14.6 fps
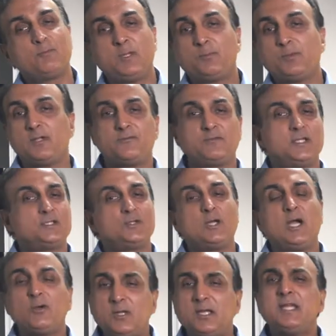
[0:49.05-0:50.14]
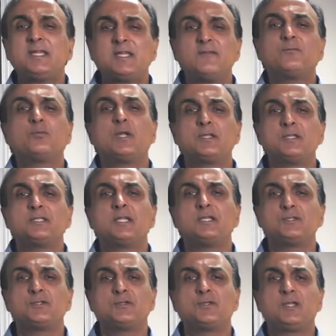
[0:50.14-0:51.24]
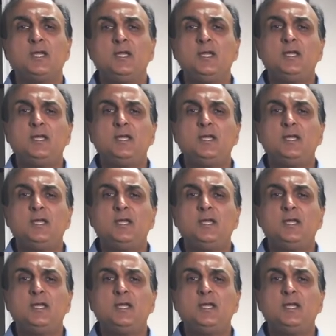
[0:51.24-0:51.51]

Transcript: people have said, you know, how can I give presentations